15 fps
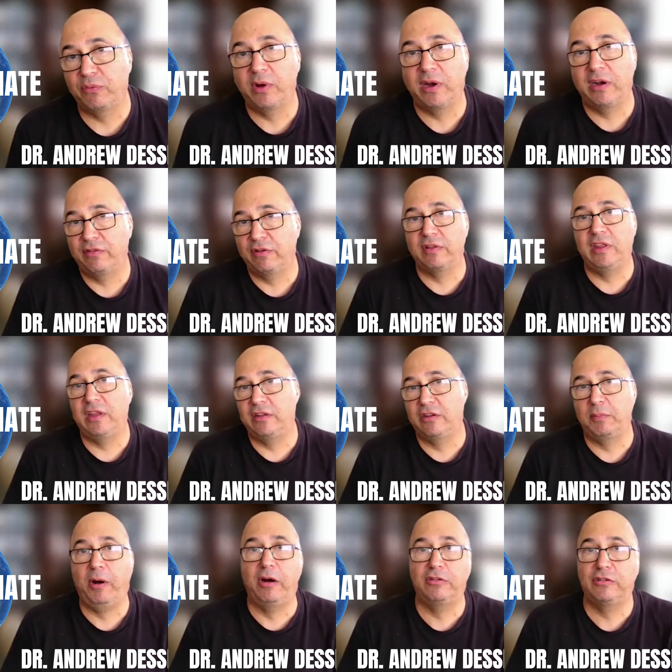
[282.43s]
whatever the
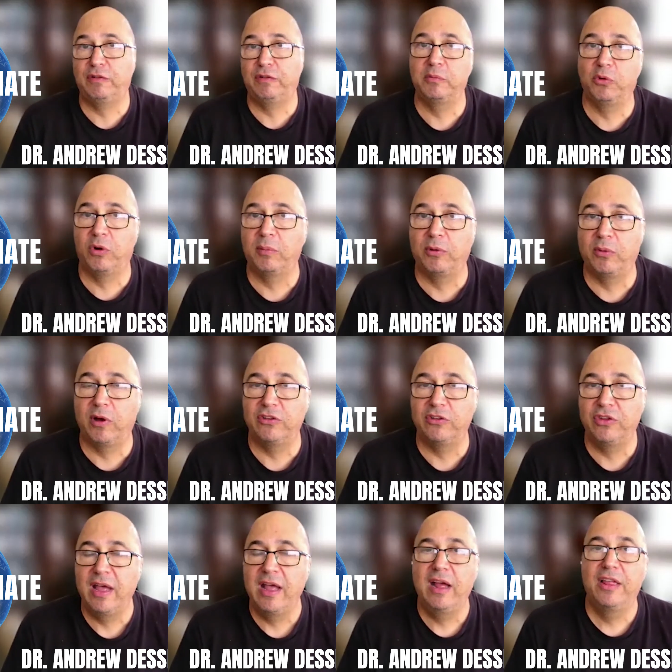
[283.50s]
departure from normal was,